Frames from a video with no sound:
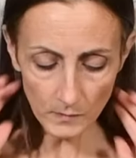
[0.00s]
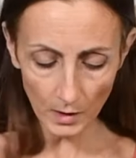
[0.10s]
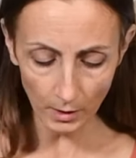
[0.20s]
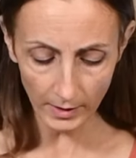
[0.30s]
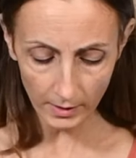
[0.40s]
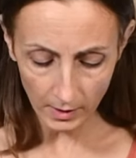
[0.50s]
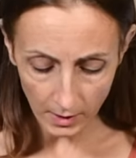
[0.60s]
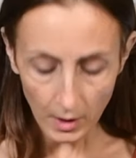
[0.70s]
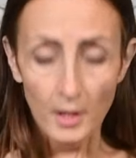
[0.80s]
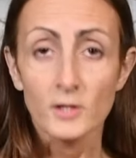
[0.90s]
All right,
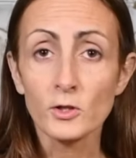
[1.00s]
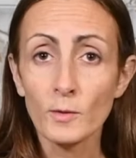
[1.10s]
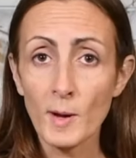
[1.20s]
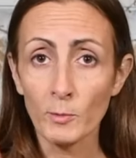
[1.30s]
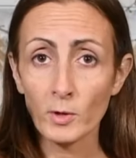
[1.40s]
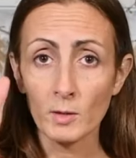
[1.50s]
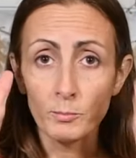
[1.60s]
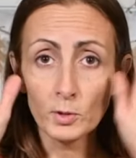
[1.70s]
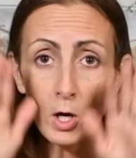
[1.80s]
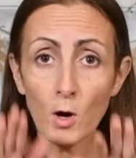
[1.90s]
so remember, we're gonna
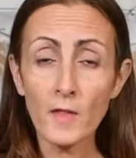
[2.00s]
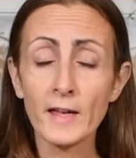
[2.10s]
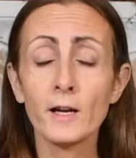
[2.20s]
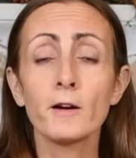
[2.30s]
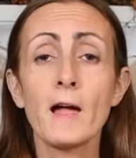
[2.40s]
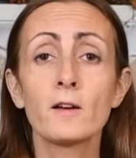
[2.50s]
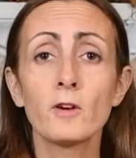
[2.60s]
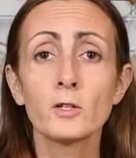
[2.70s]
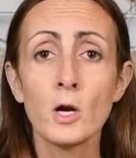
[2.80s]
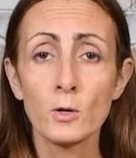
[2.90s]
blow all that air out of
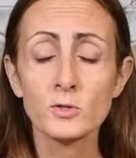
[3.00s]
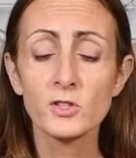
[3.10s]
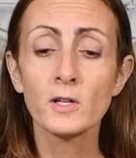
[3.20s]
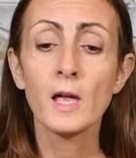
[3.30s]
our nose.